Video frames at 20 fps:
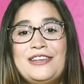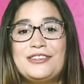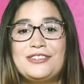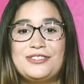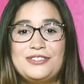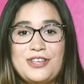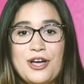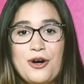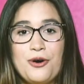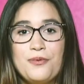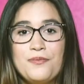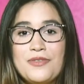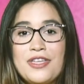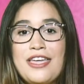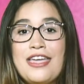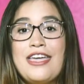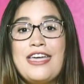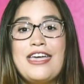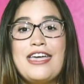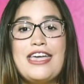So
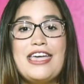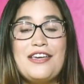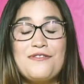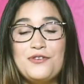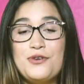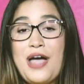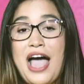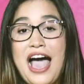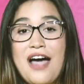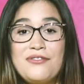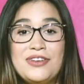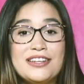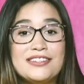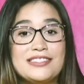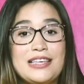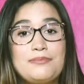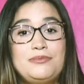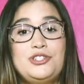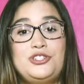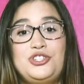if you haven't
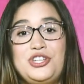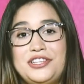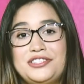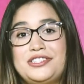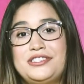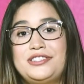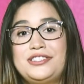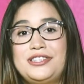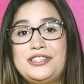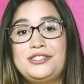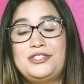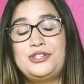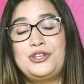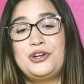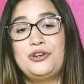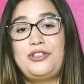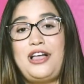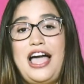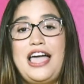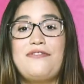accepted Jesus into
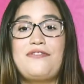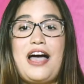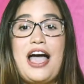your life,